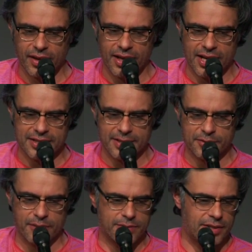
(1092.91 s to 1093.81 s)
And
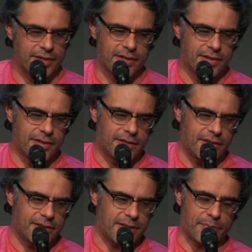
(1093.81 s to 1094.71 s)
sometimes
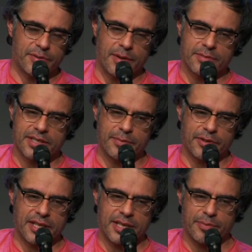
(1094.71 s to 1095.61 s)

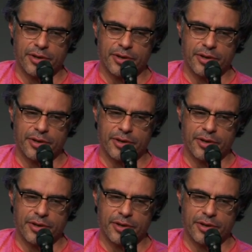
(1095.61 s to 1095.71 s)
separately,